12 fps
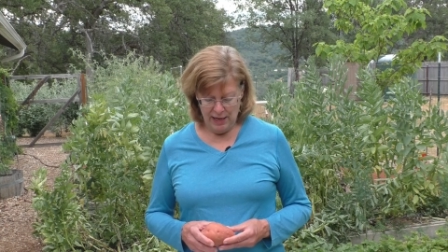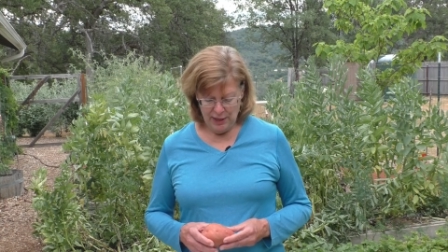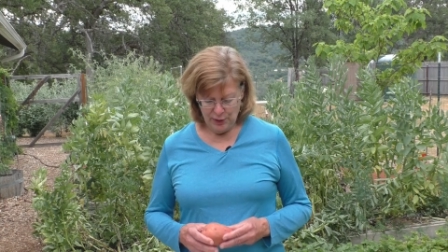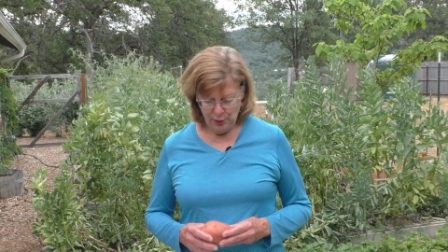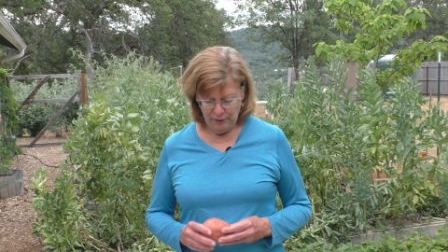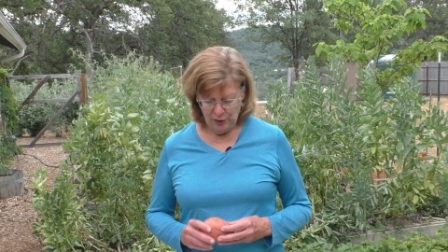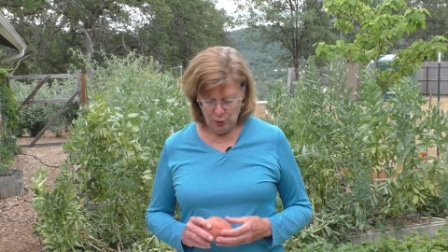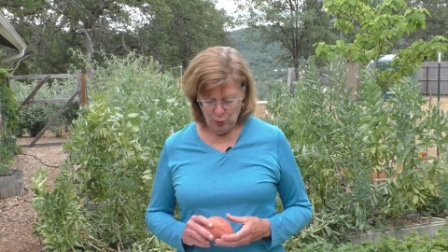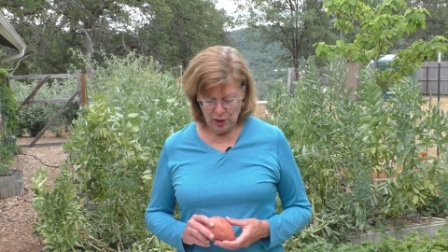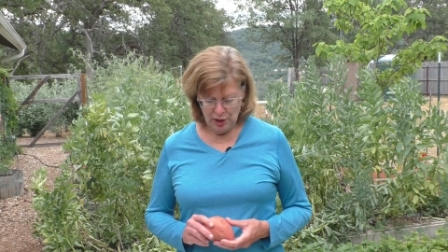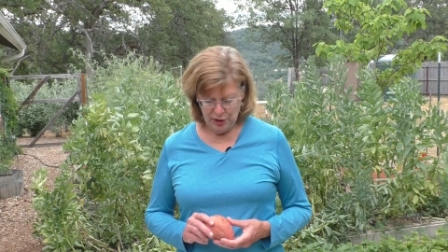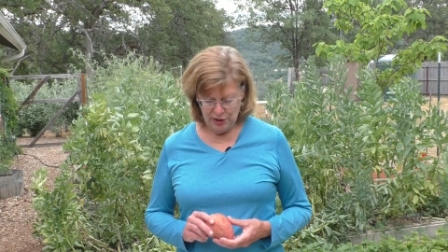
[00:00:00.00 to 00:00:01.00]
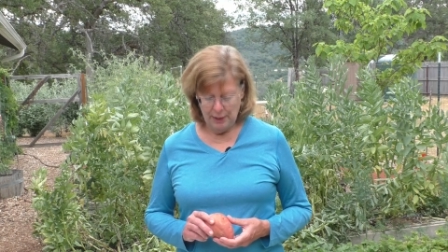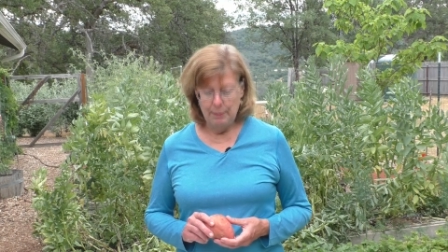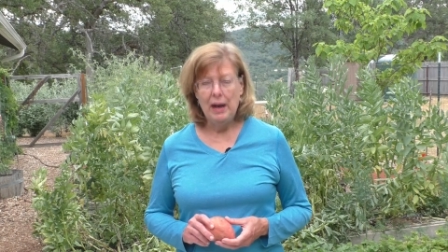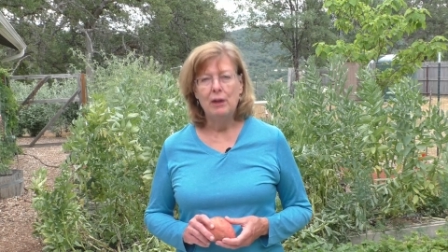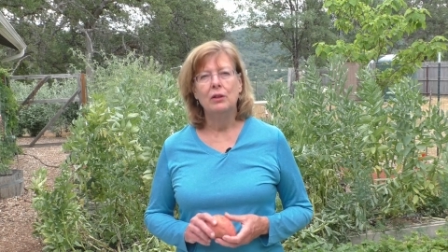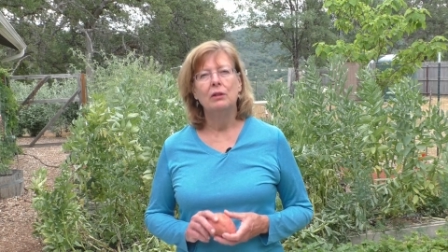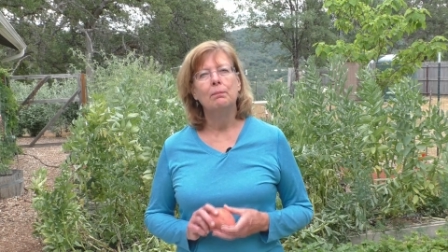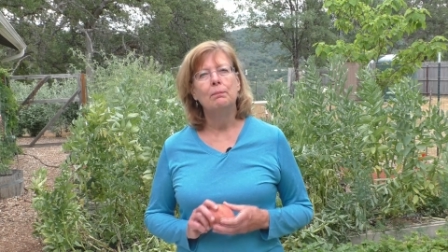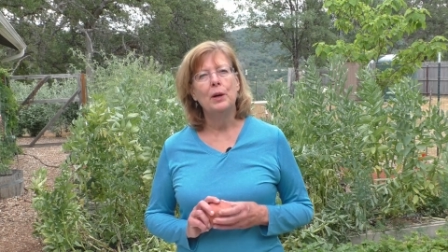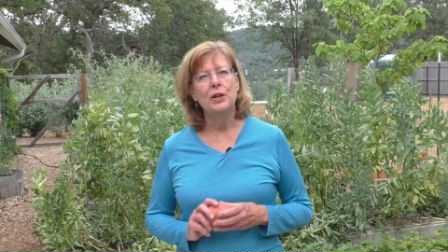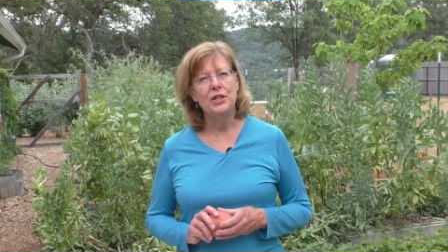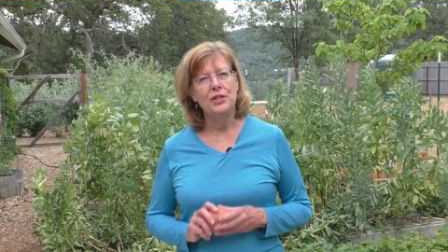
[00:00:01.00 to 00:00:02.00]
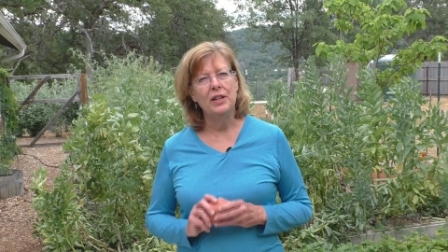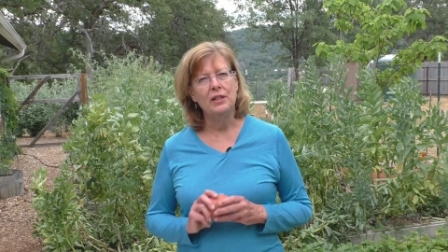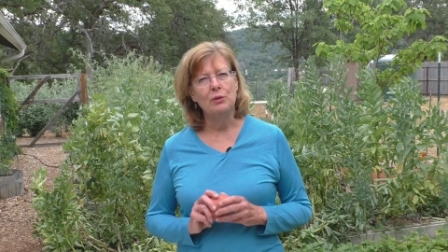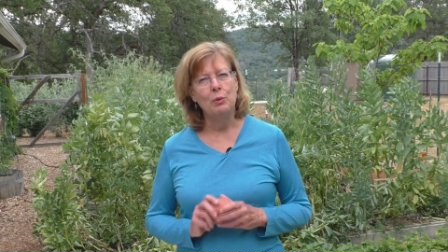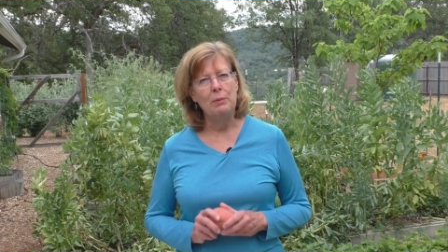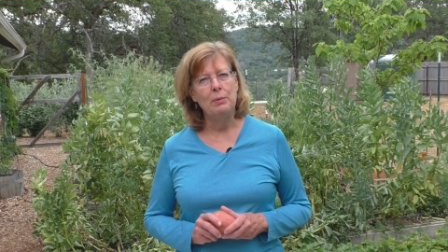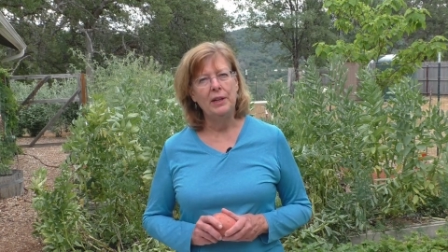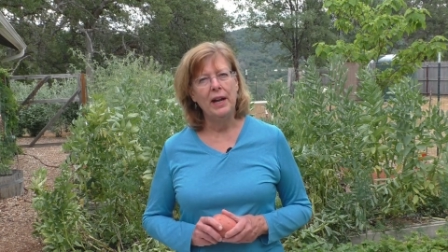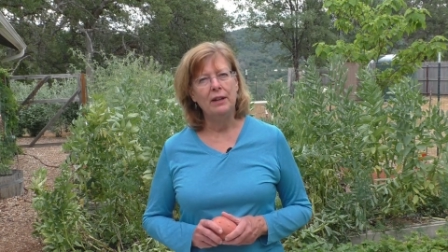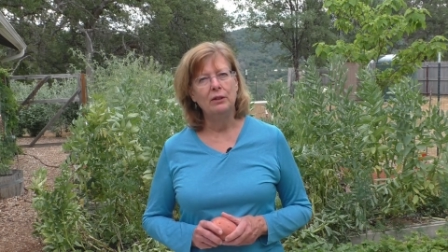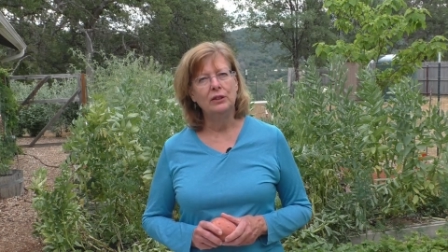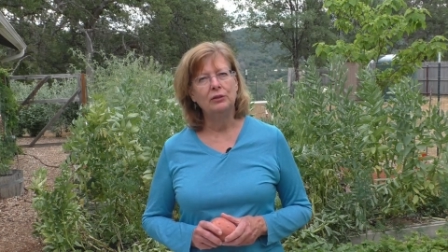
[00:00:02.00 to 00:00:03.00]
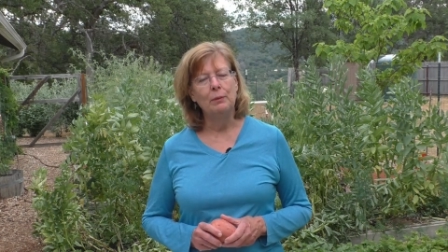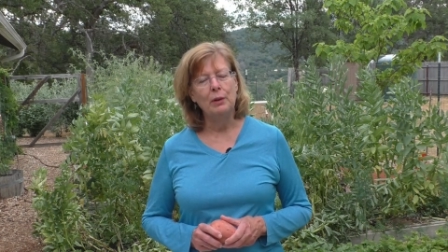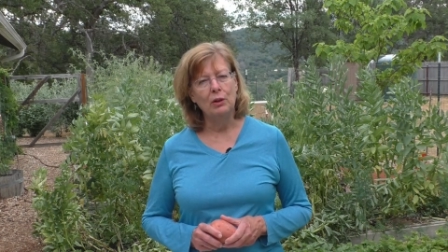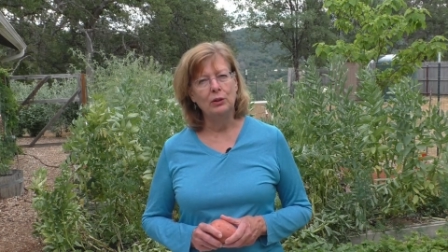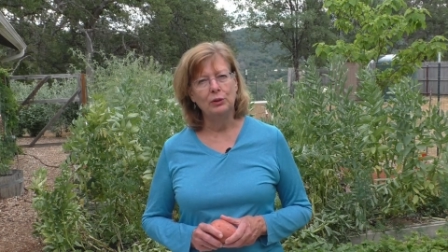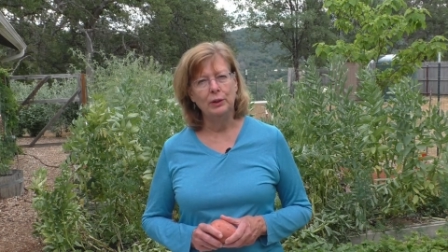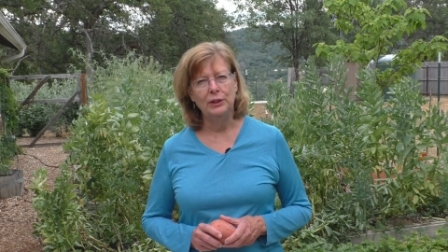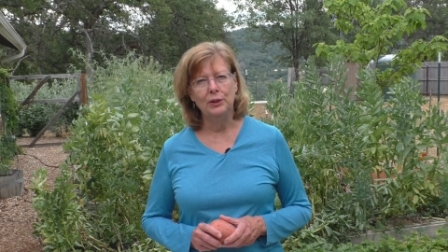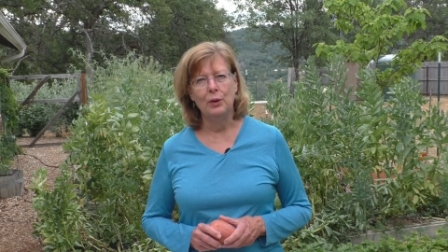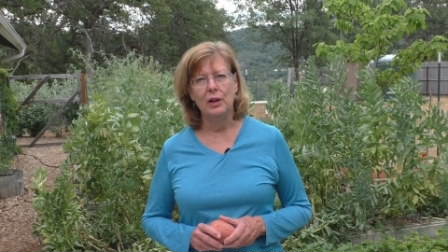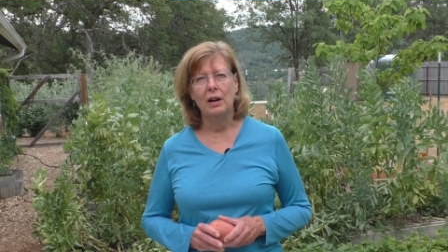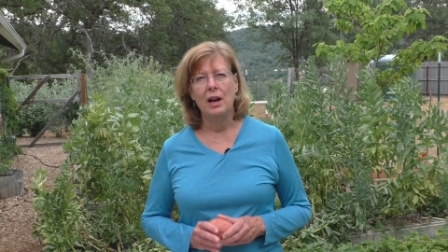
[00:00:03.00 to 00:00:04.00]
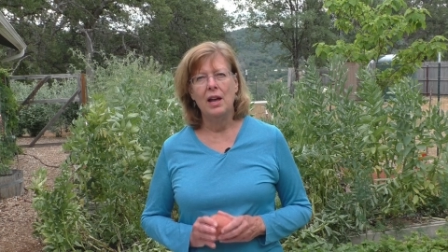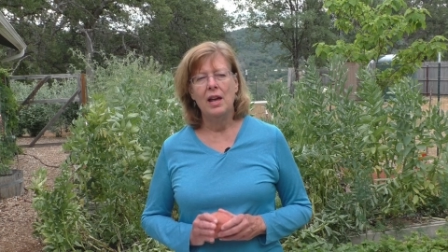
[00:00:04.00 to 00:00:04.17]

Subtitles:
So a few words about purchasing sweet potatoes from the grocery store.